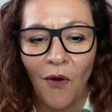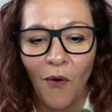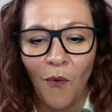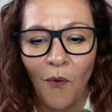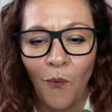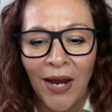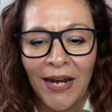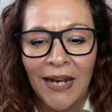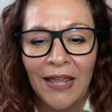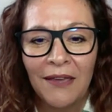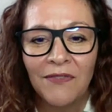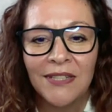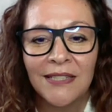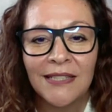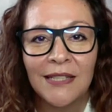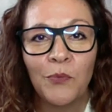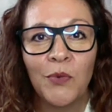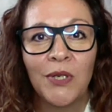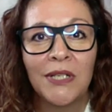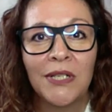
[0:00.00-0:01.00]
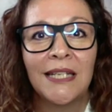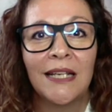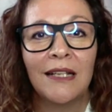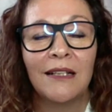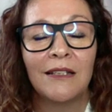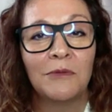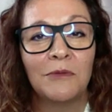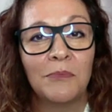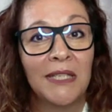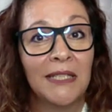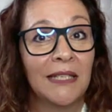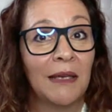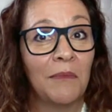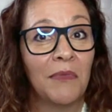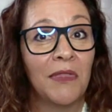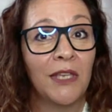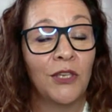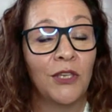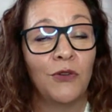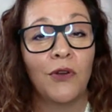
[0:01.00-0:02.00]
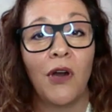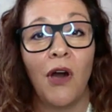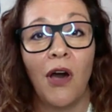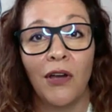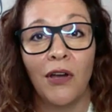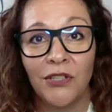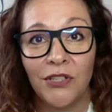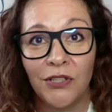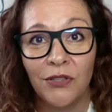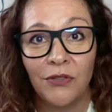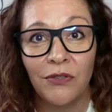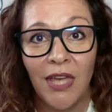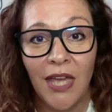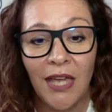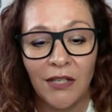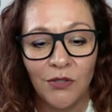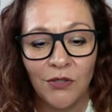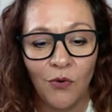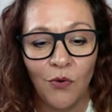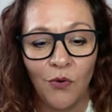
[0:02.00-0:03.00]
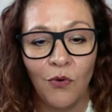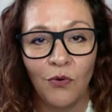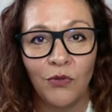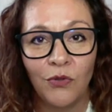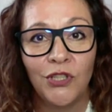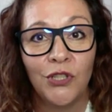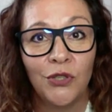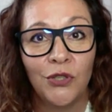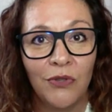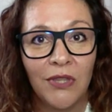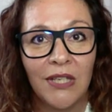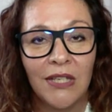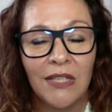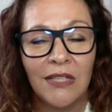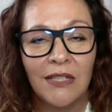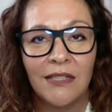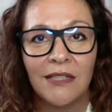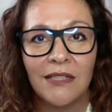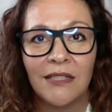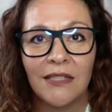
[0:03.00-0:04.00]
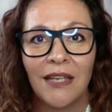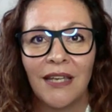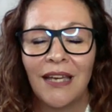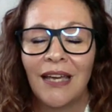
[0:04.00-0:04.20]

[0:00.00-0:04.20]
whenever someone tells me something, you can't do that or do this,